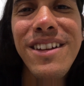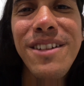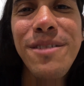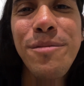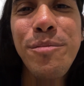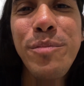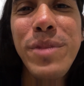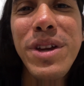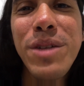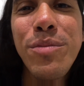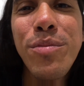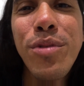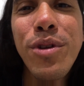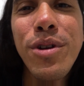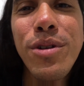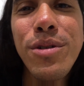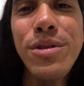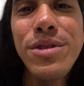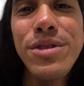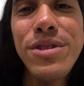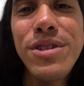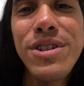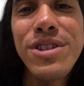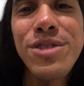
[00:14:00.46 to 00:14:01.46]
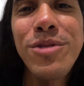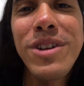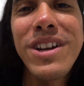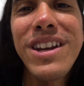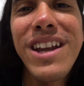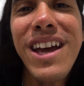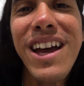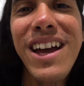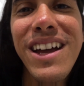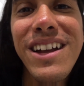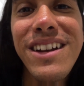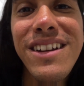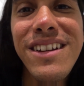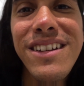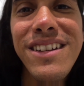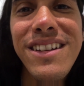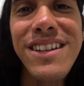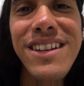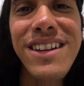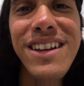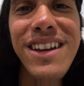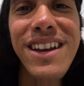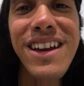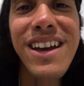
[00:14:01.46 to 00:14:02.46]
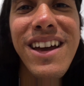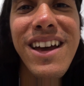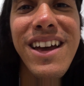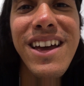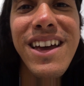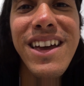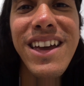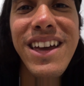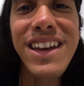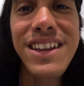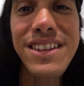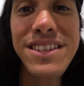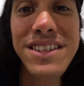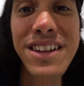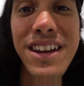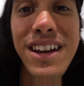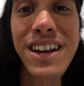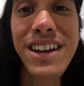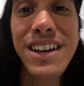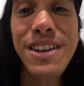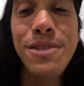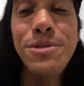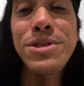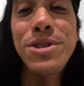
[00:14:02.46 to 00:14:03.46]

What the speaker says: beat producers and whatnot. And it was